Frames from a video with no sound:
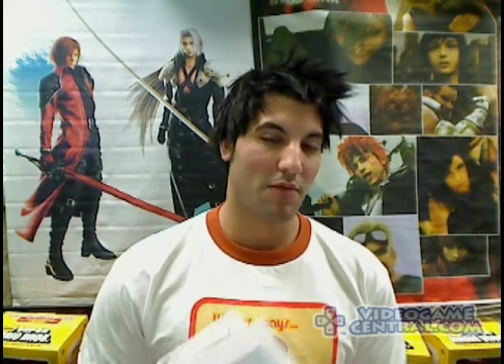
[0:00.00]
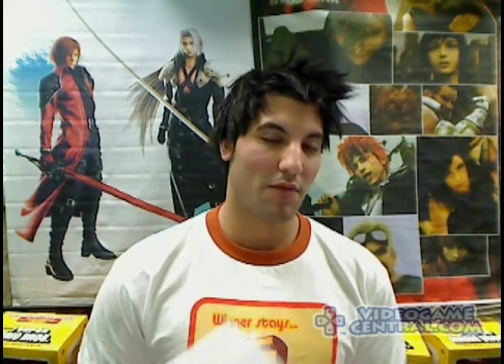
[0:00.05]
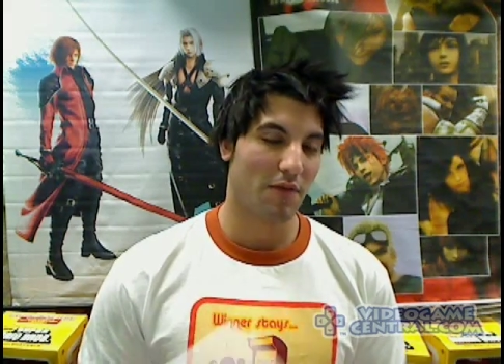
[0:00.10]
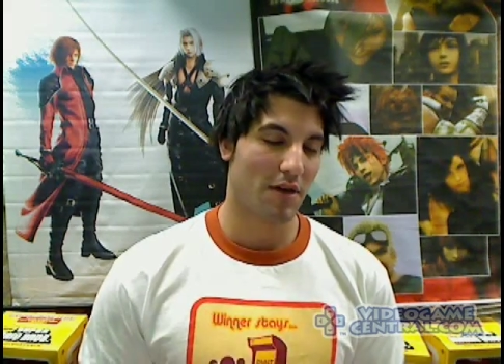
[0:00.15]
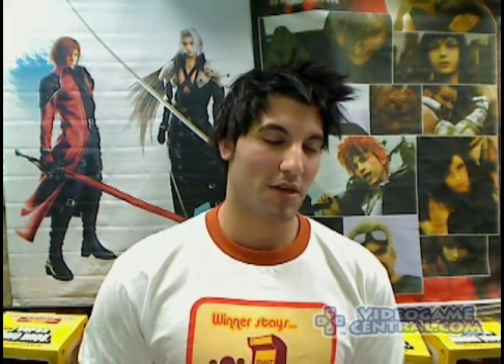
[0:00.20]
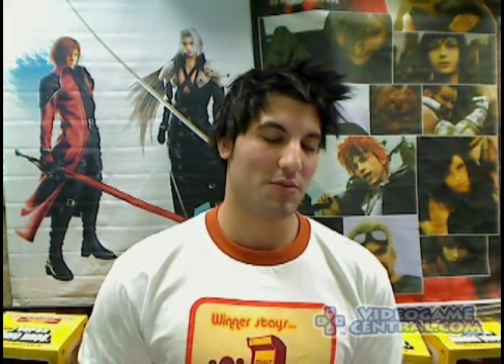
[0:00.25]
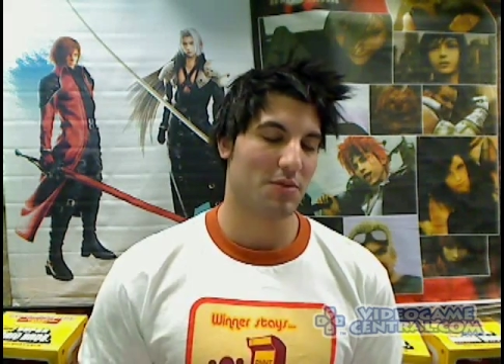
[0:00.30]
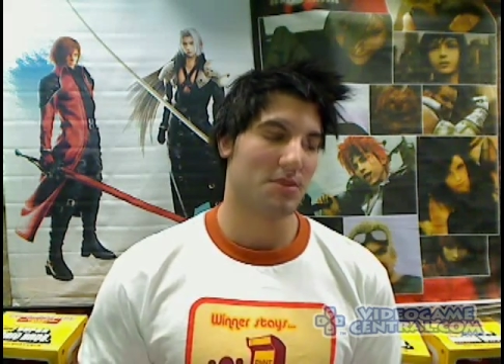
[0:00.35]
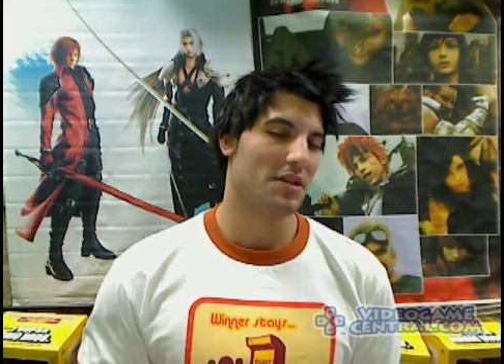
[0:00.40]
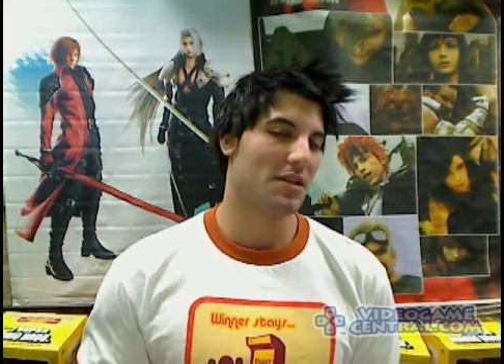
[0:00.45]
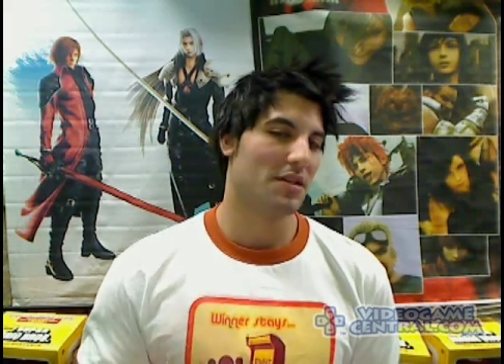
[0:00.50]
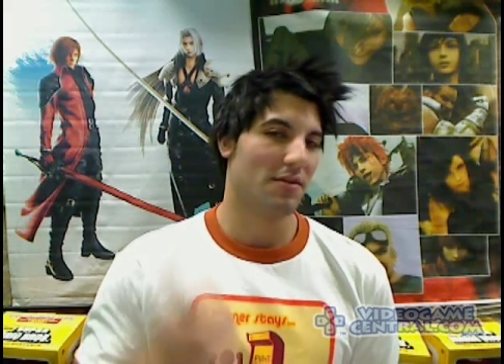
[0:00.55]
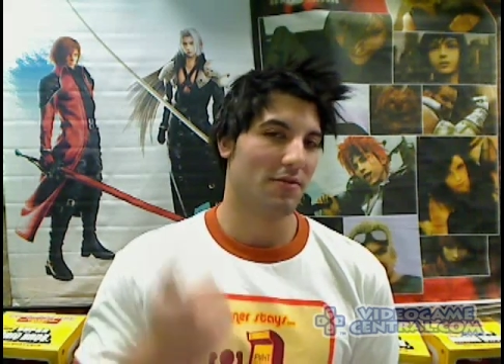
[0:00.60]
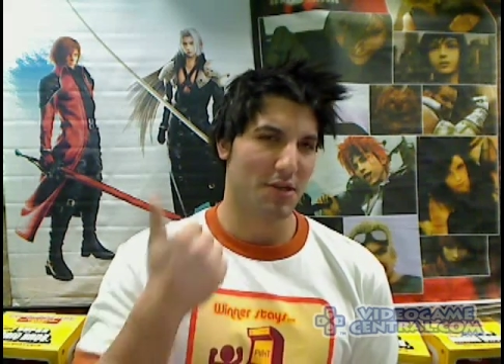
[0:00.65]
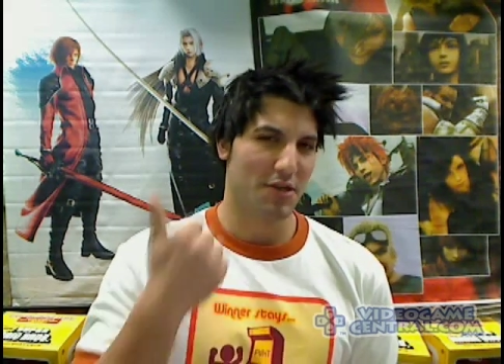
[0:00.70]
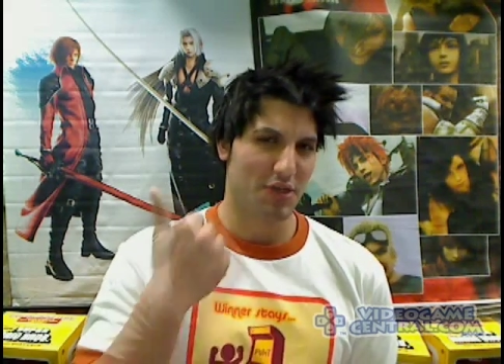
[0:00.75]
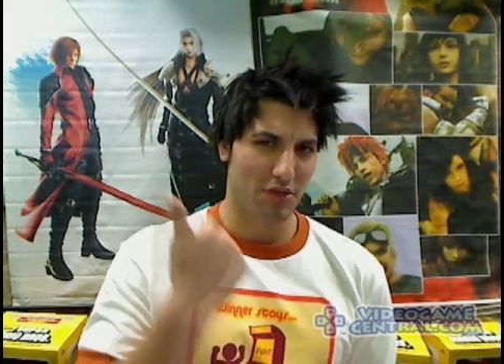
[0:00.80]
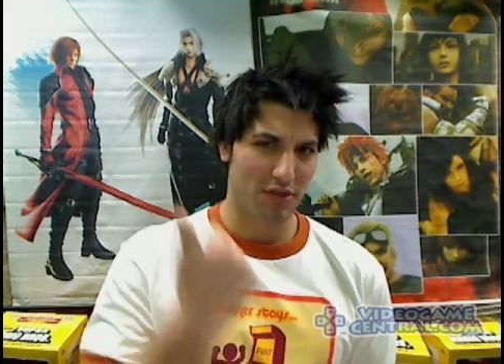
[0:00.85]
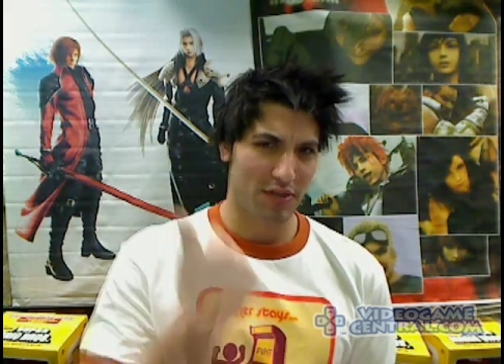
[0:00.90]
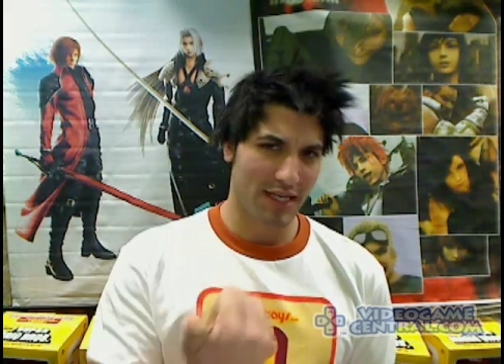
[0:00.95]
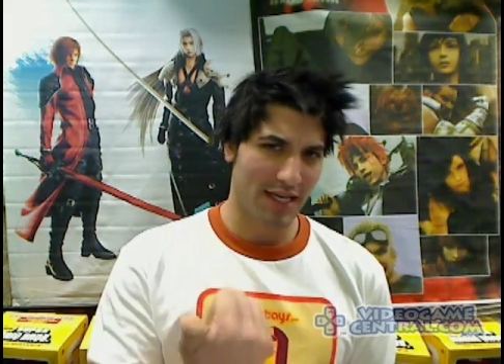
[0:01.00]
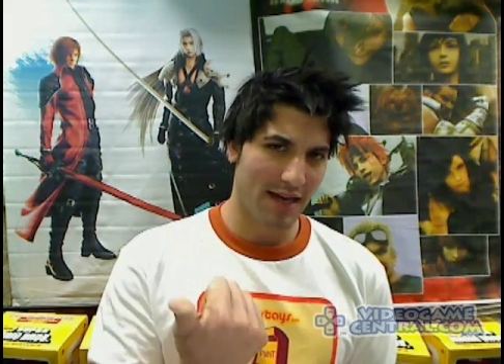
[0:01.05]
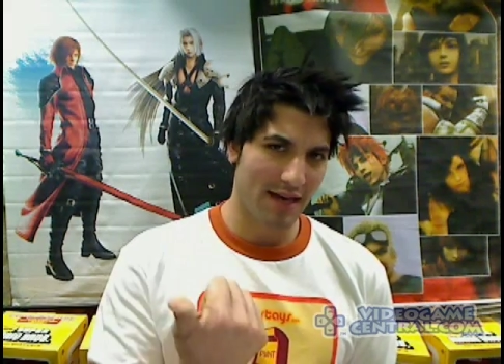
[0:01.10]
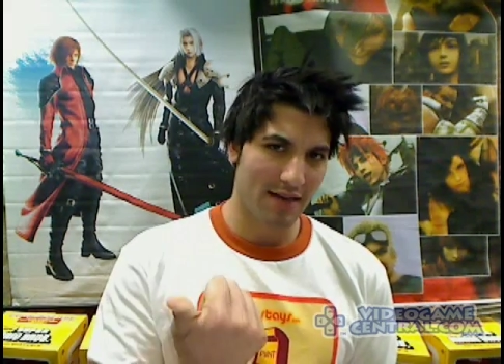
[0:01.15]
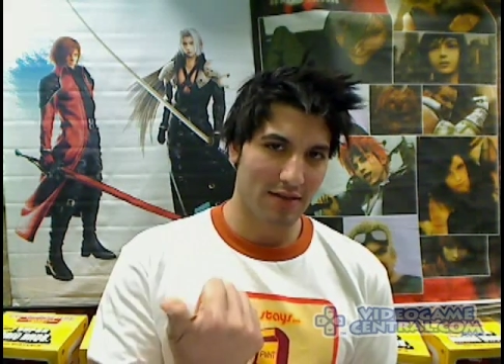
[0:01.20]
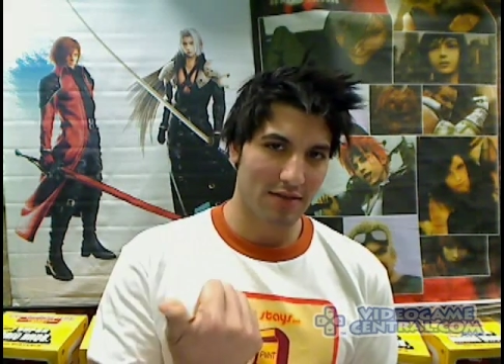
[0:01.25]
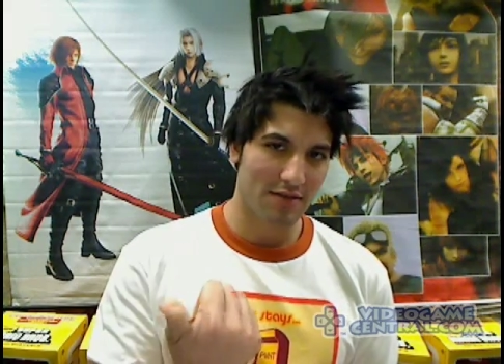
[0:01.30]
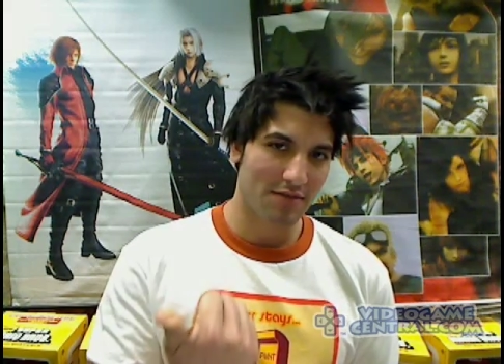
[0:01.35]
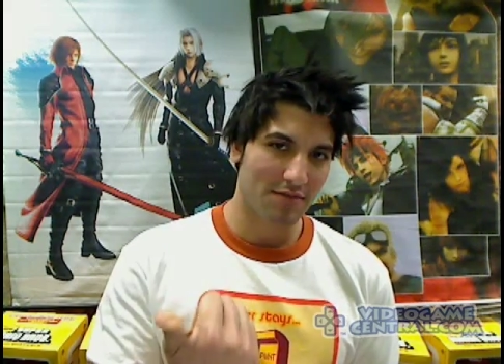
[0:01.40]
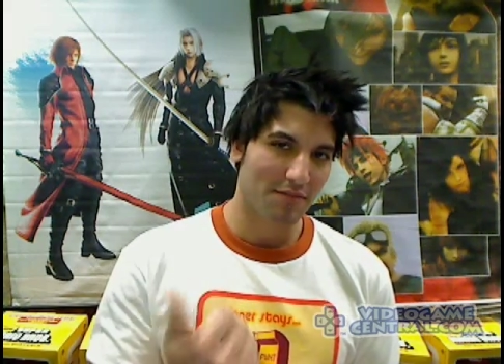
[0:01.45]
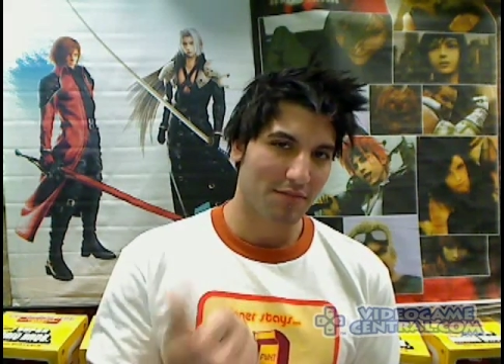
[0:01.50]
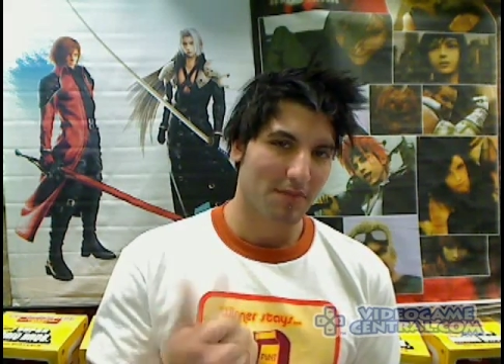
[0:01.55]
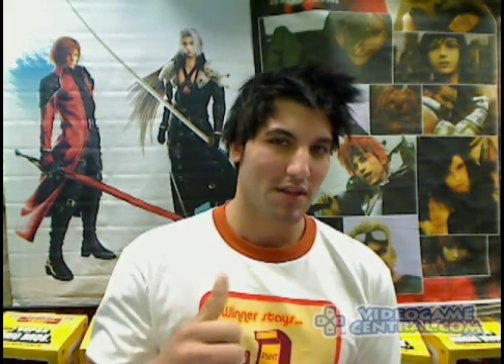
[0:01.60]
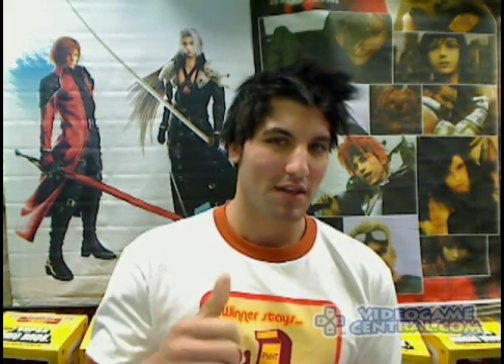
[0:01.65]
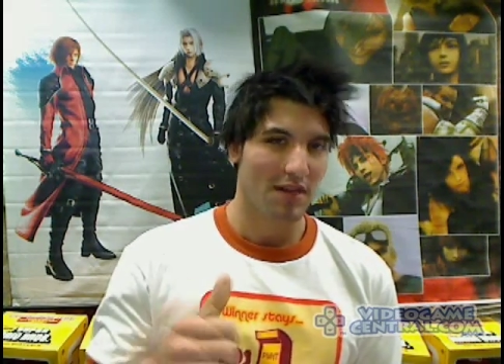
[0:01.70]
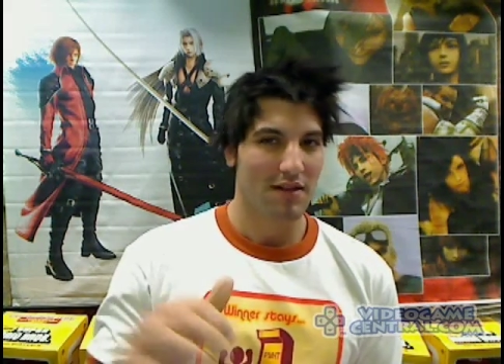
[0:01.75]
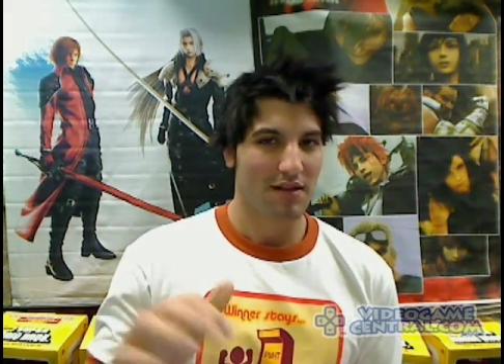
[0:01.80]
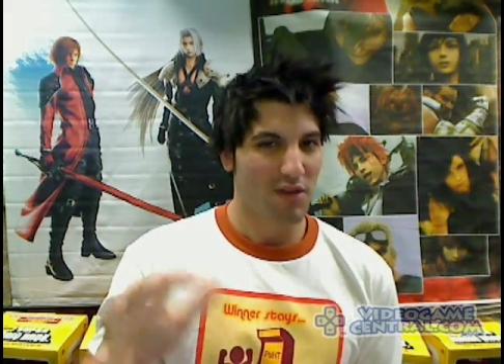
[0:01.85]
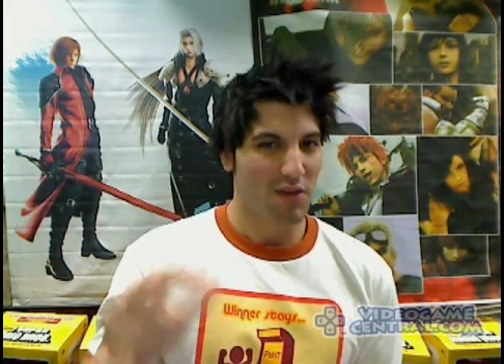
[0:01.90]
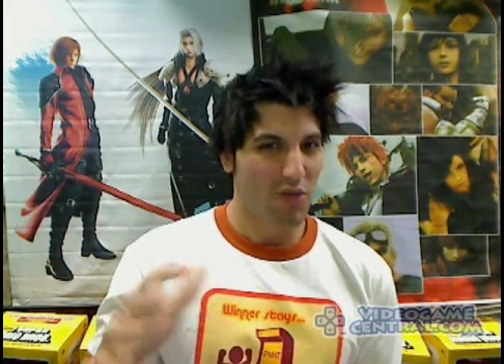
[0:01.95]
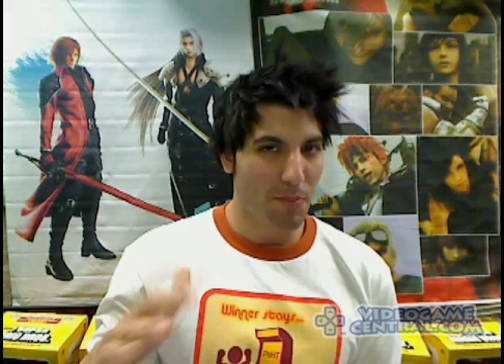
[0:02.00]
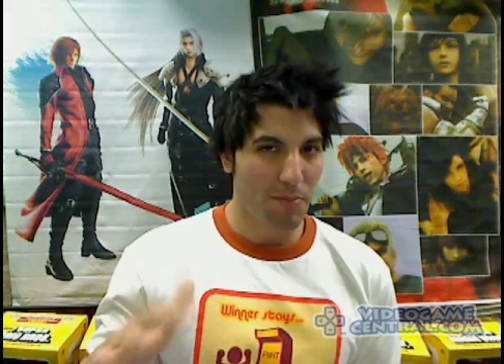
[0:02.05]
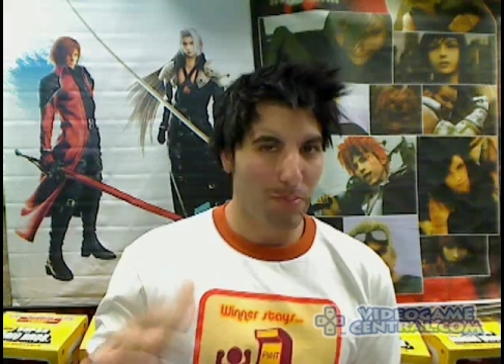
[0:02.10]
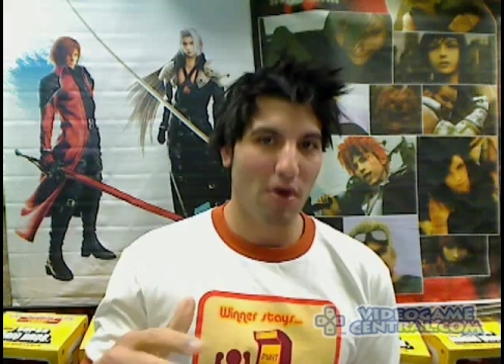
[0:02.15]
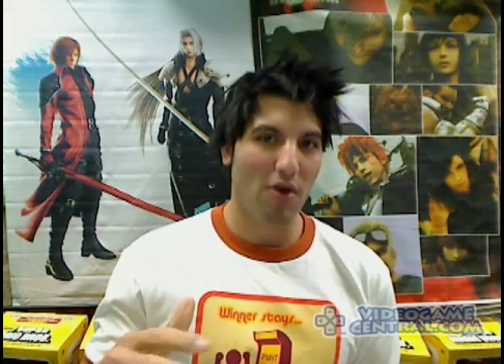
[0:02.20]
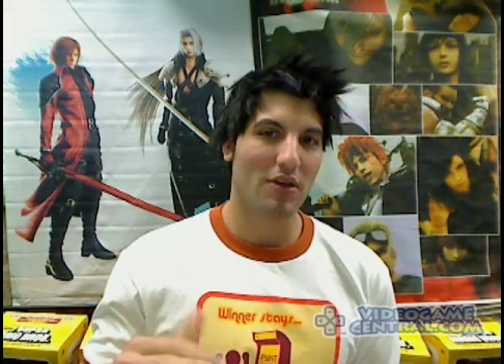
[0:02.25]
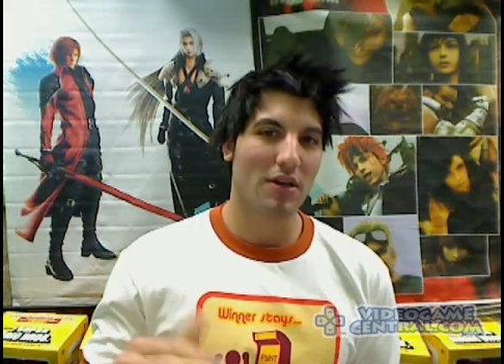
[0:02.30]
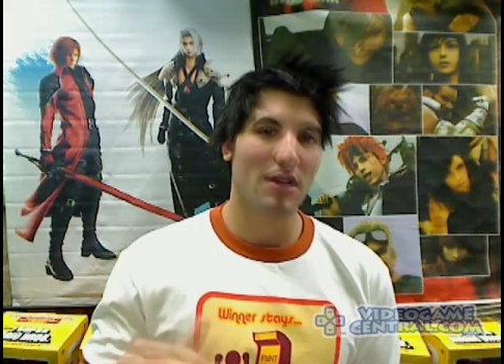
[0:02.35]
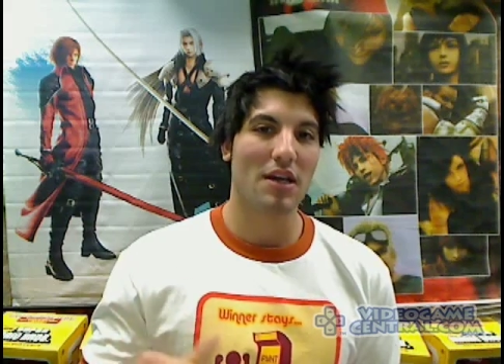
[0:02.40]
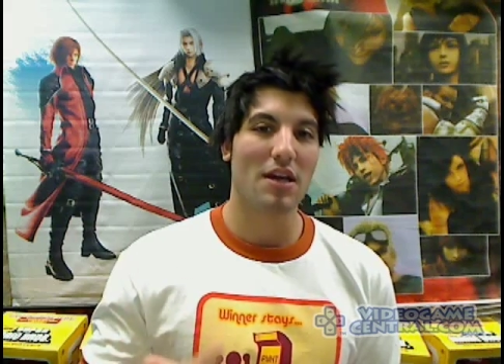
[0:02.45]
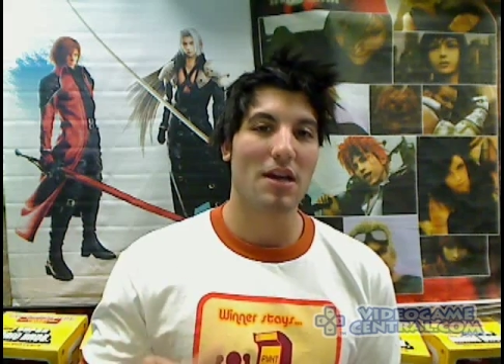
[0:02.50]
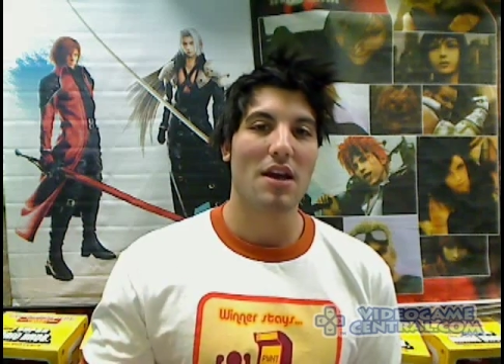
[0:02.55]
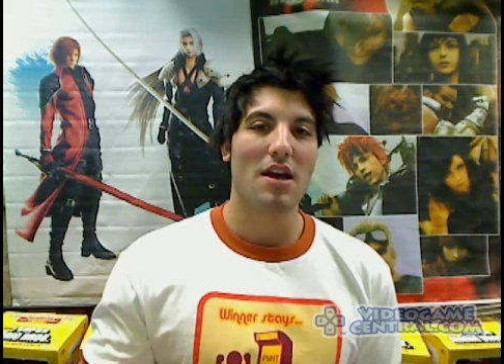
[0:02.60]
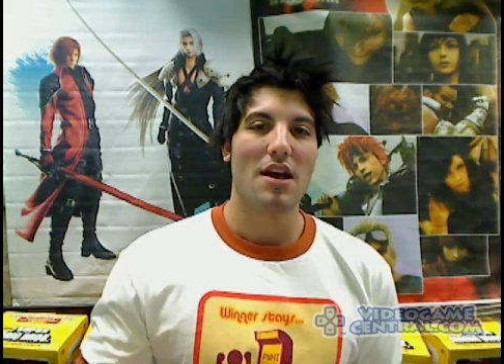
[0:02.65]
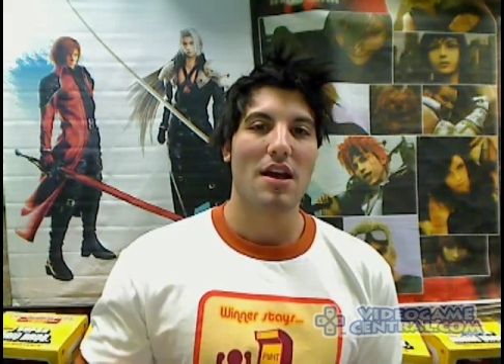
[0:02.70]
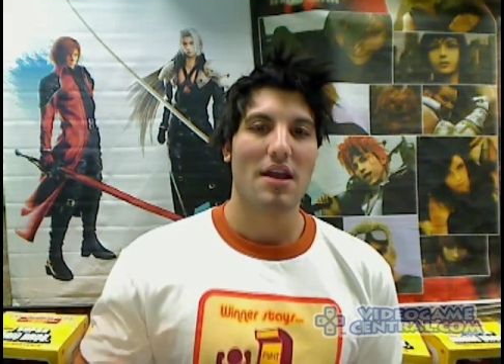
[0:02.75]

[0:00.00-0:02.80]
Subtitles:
First was in the original DS, a little bulky.